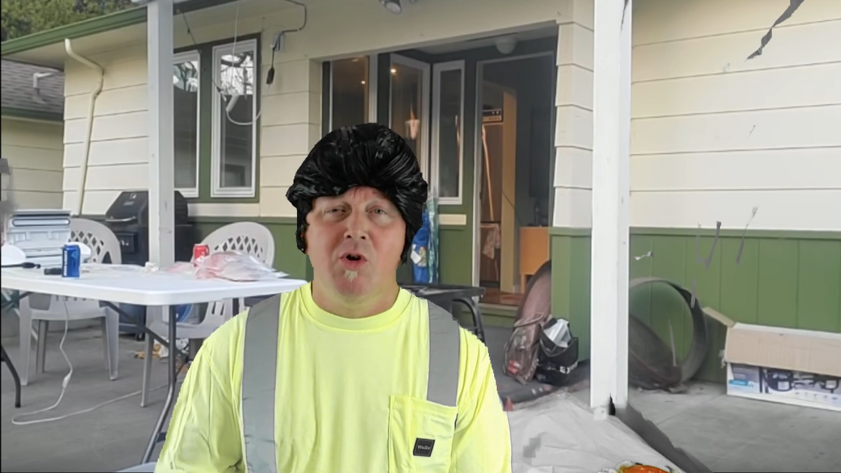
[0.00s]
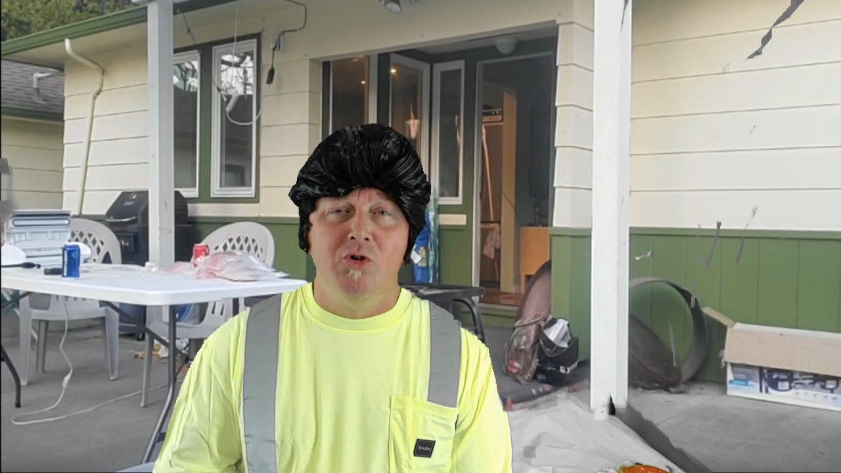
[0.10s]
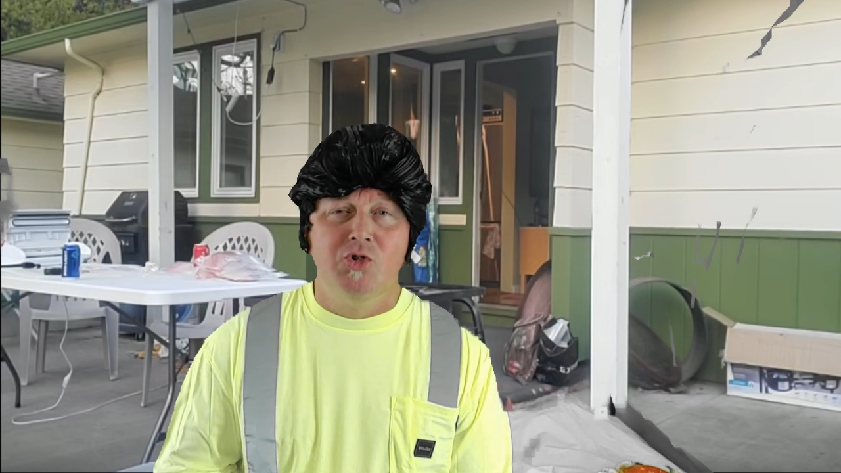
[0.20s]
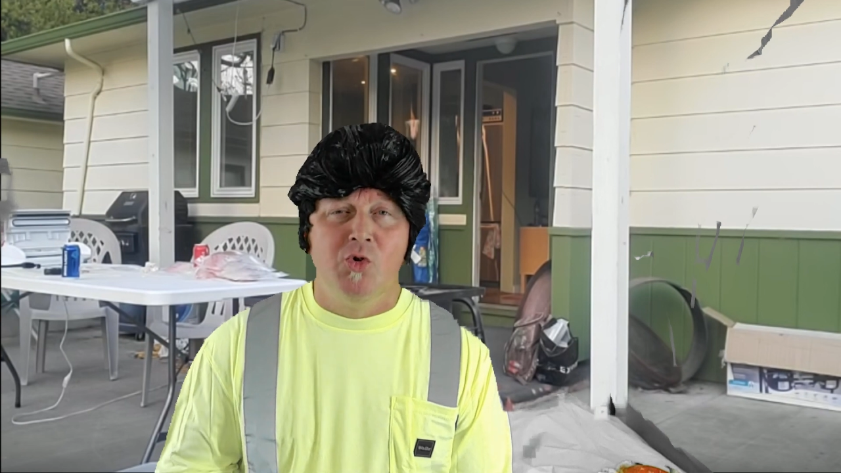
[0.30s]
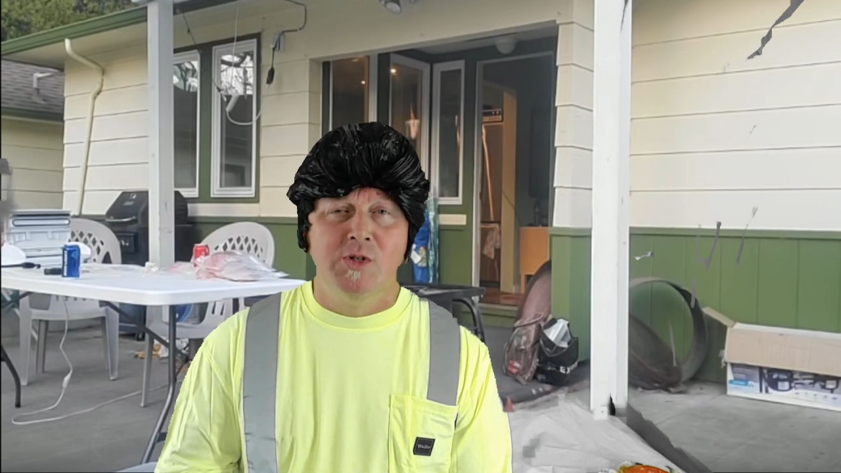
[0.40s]

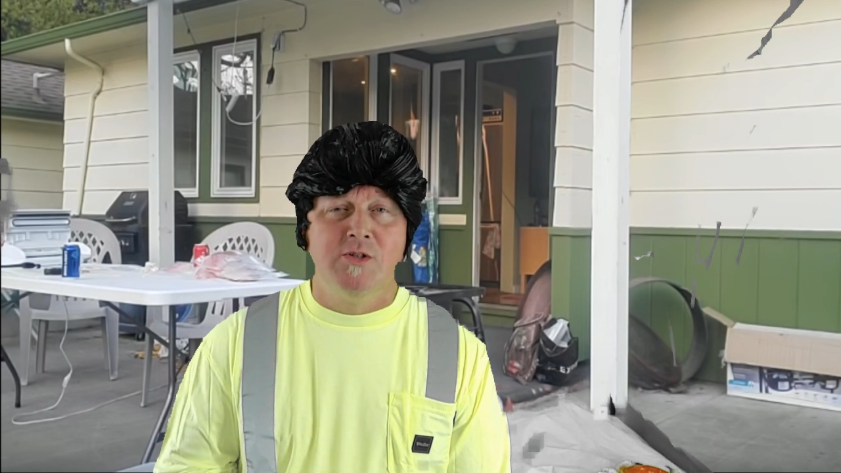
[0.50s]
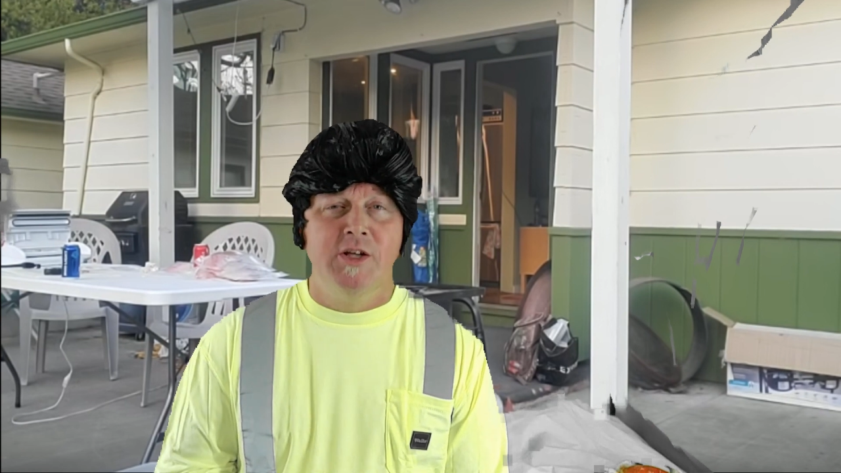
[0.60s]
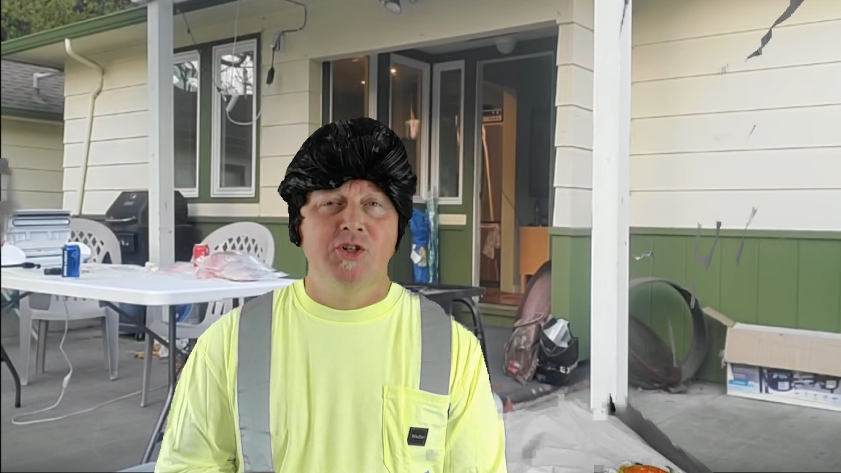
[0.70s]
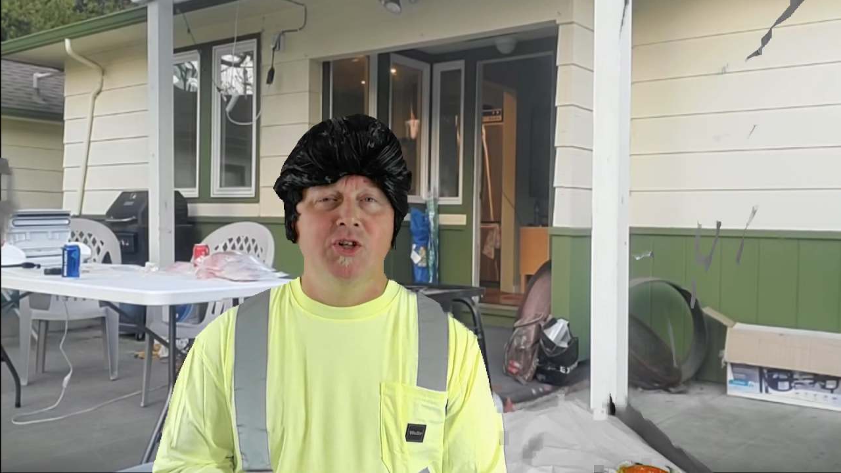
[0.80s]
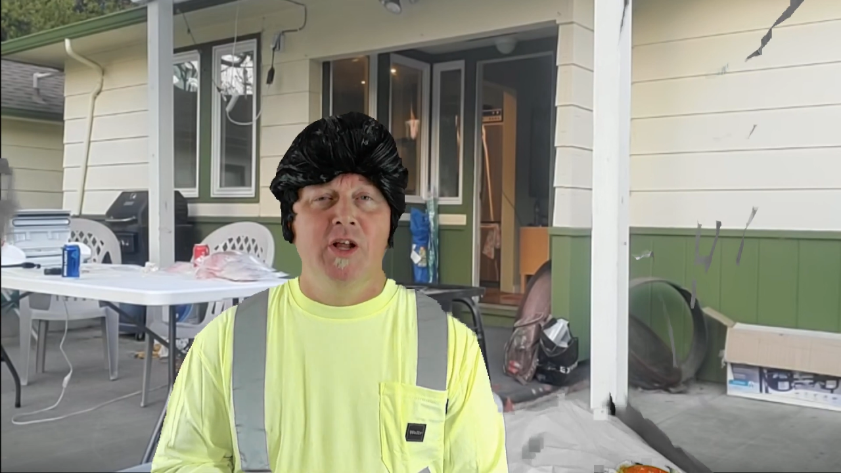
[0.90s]
her shorts
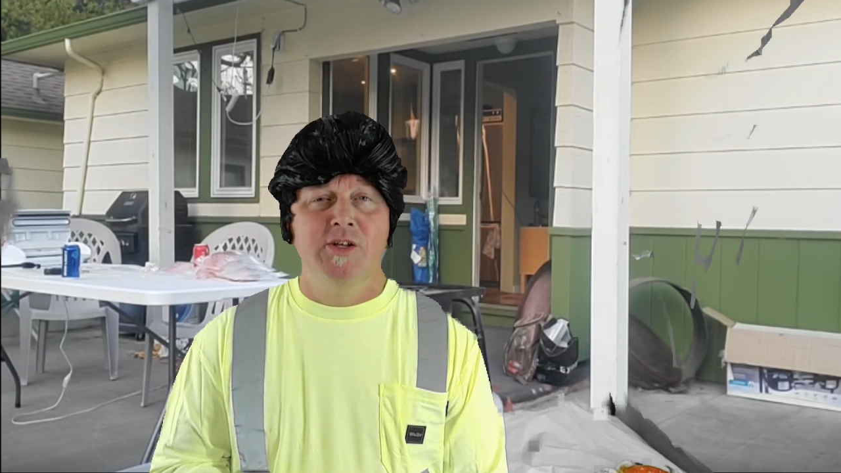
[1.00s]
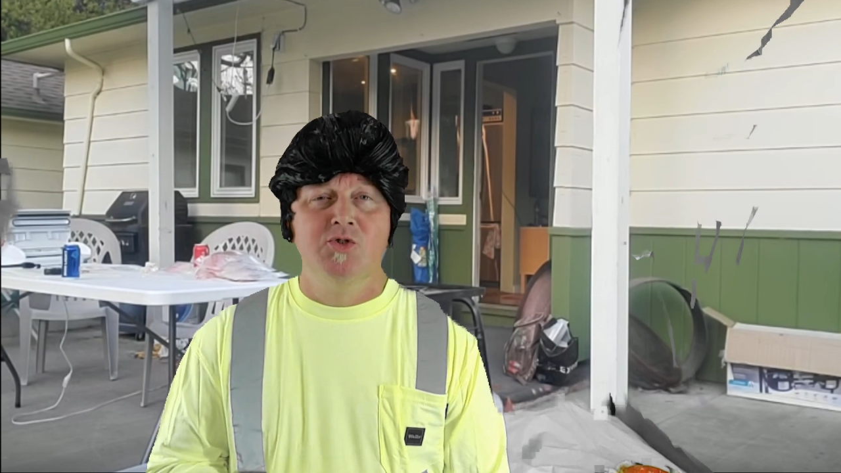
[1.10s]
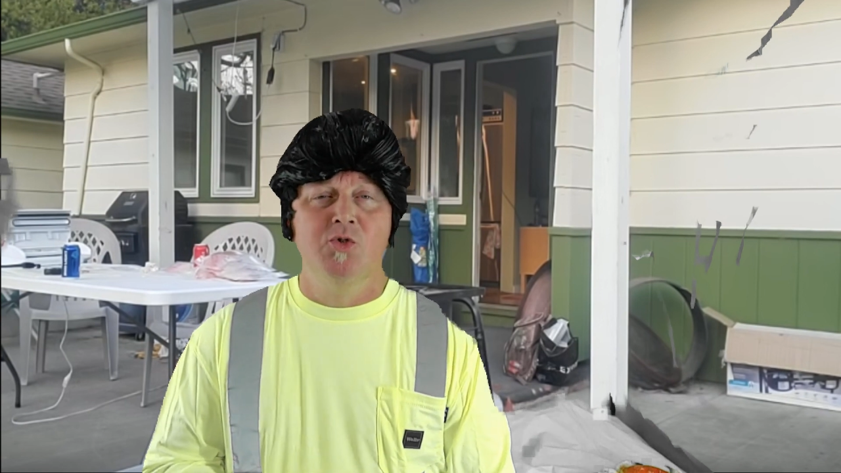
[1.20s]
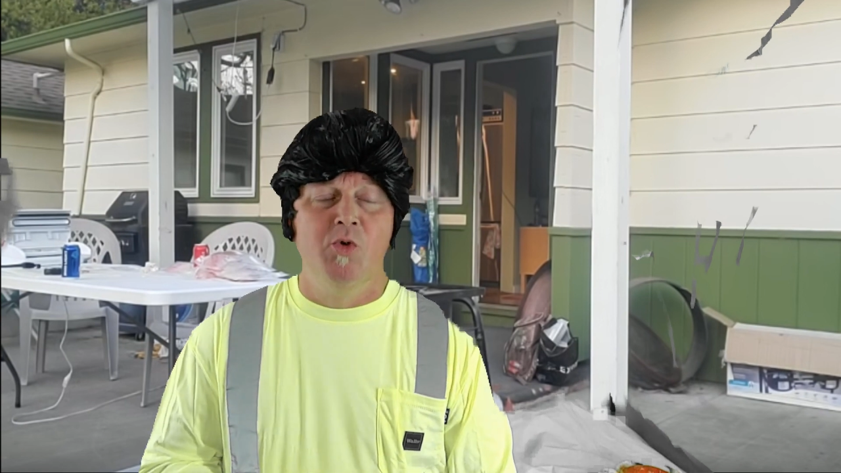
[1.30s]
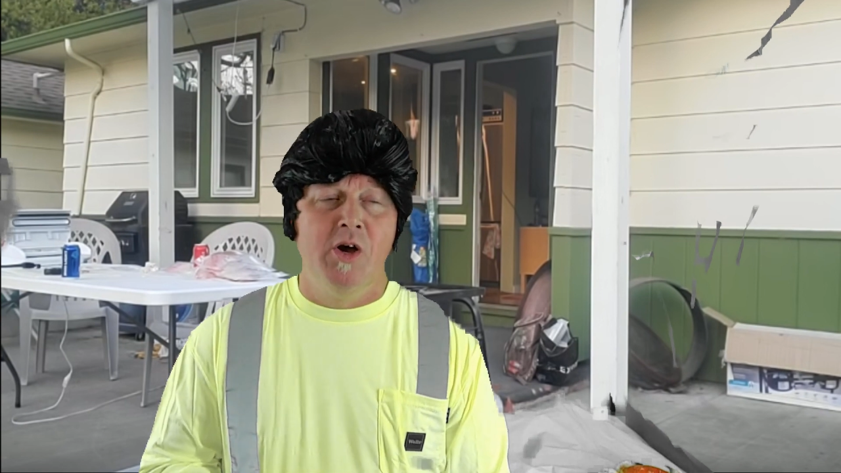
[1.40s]
like she likes
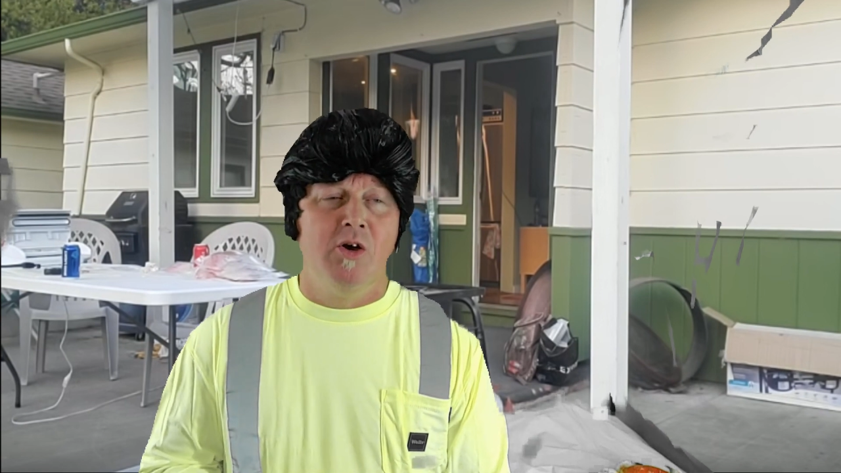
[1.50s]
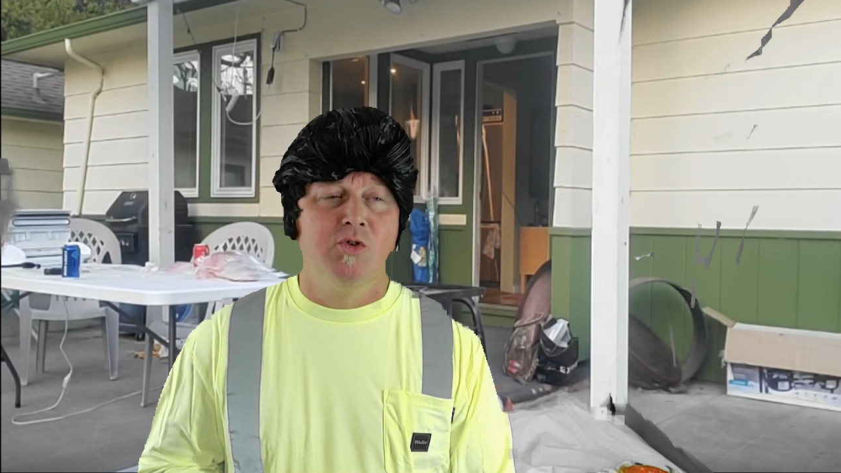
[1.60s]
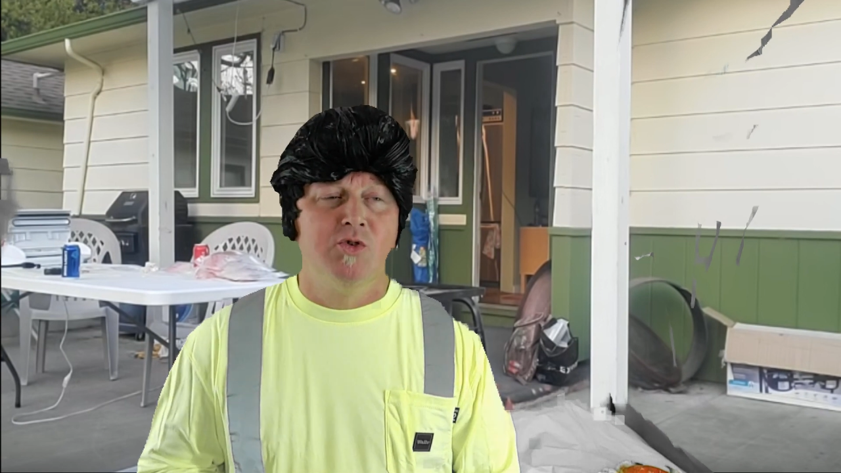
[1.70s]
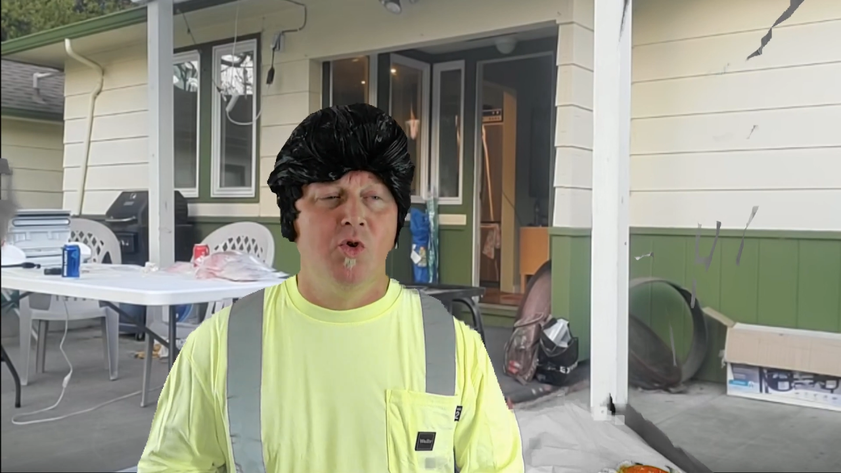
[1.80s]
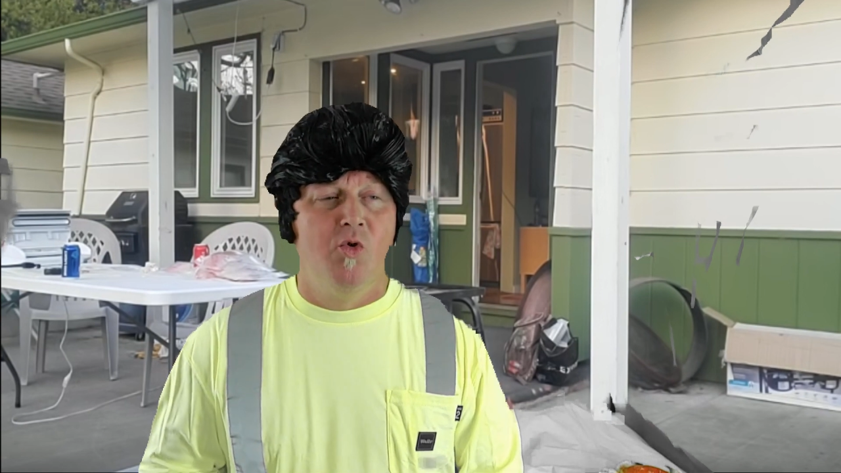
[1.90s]
to wear,
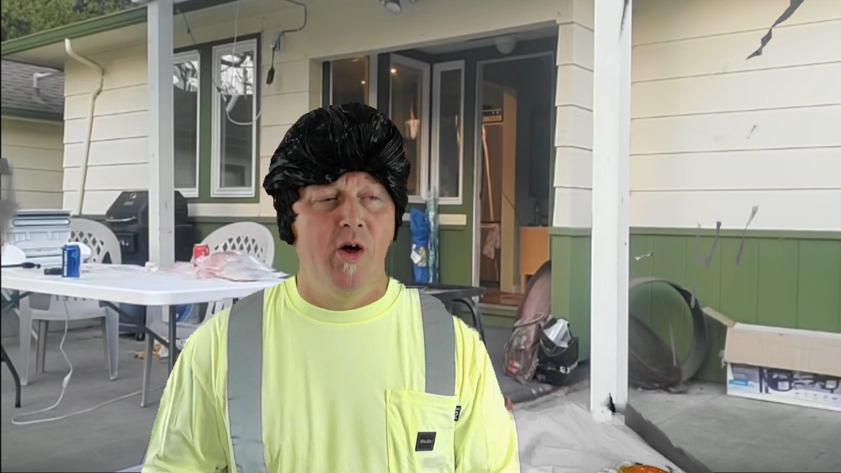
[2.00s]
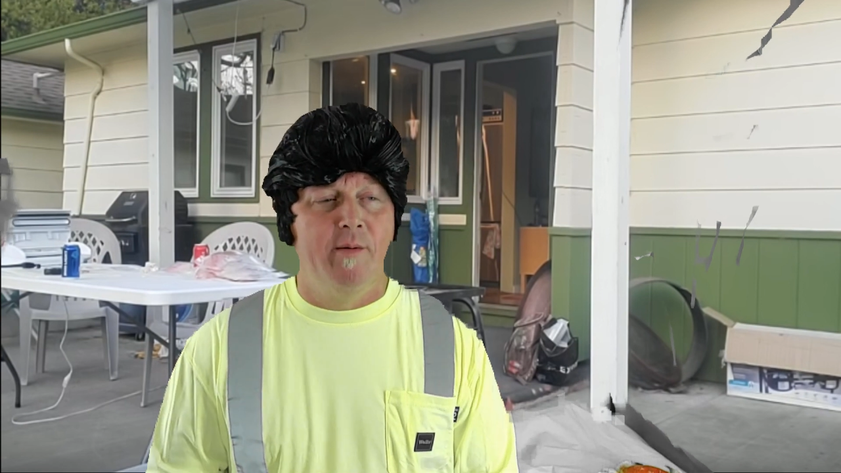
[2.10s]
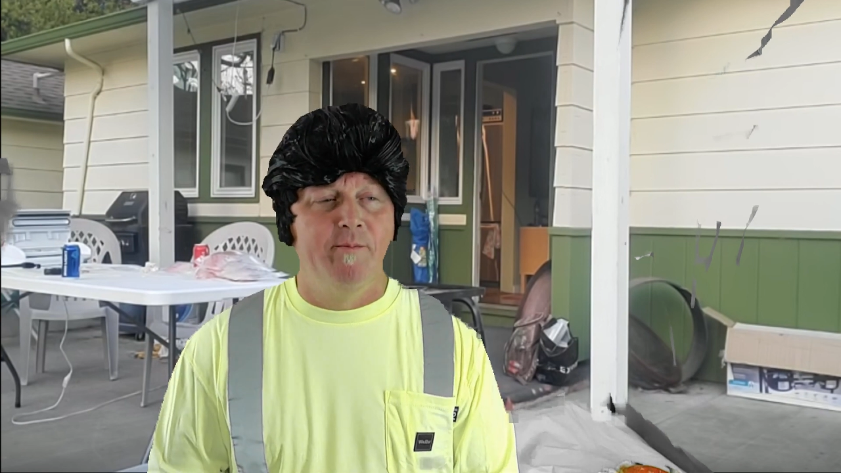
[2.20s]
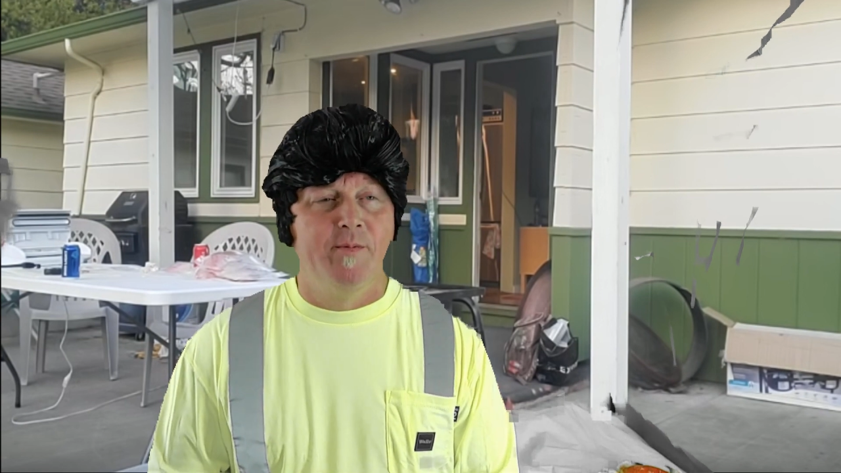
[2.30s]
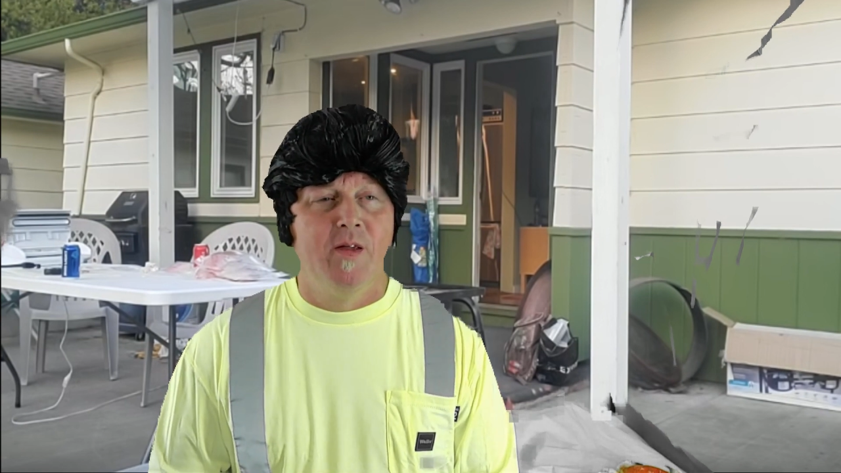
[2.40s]

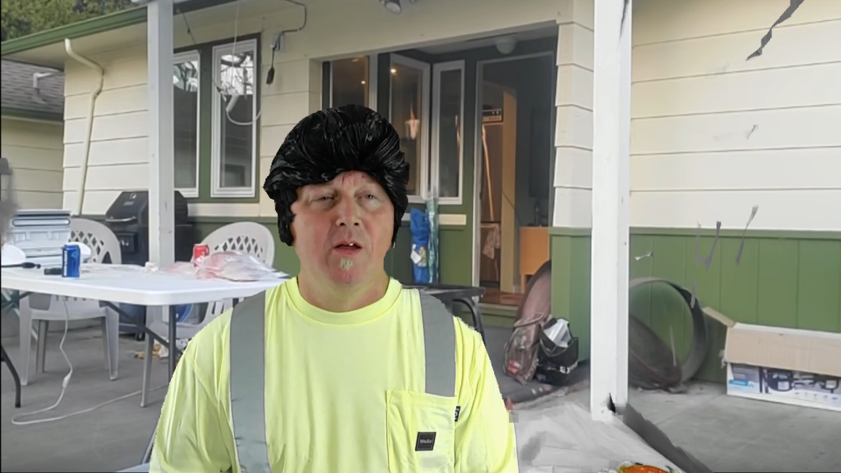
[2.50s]
so